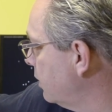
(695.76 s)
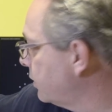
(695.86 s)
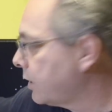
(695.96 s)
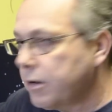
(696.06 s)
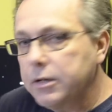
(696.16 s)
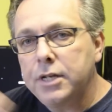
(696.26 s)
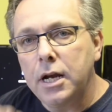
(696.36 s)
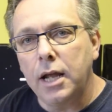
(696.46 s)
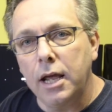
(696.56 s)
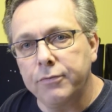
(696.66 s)
Sarah
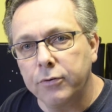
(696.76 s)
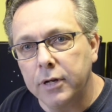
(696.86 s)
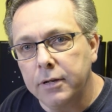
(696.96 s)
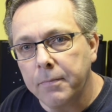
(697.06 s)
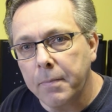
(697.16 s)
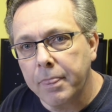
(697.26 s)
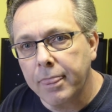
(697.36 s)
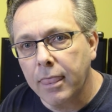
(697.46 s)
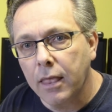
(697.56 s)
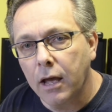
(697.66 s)
Jane Avery,
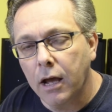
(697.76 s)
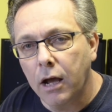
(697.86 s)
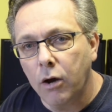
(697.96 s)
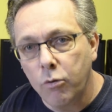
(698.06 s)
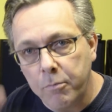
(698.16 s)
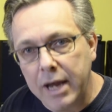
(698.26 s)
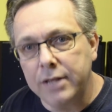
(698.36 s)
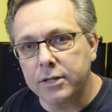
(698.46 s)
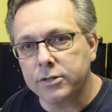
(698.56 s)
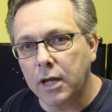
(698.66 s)
who
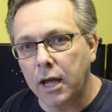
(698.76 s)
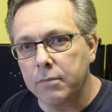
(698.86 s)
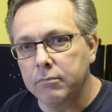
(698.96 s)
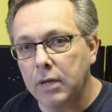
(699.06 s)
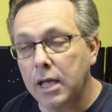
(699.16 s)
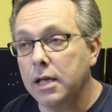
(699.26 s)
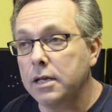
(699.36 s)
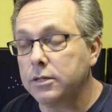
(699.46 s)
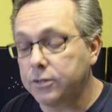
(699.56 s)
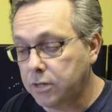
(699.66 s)
made this game,
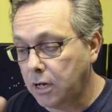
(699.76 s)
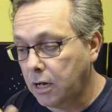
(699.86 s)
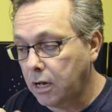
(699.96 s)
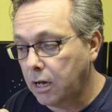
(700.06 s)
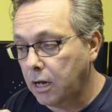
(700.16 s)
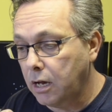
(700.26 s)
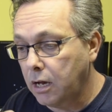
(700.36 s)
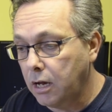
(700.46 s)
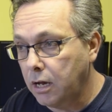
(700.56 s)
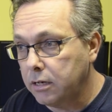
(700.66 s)
is
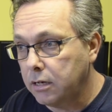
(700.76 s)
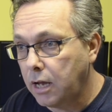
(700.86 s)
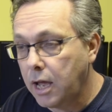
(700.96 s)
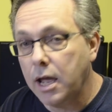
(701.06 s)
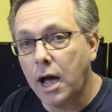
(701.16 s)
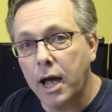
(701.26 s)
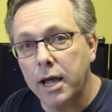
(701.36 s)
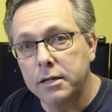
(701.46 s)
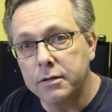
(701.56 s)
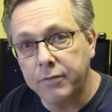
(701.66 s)
an
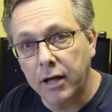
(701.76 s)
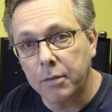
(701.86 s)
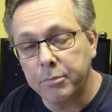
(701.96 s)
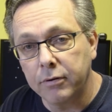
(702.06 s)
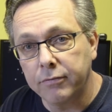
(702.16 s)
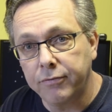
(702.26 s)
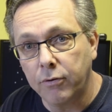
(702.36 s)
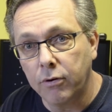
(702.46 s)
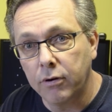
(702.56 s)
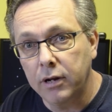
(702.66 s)
AI developer
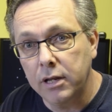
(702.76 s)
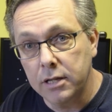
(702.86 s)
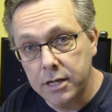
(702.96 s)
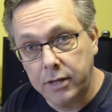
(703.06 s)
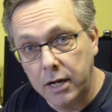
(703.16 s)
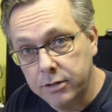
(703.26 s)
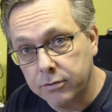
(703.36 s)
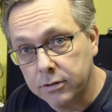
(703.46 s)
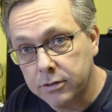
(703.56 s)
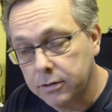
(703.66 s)
for Elite
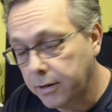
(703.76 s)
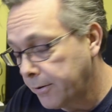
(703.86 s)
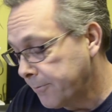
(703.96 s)
Dangerous.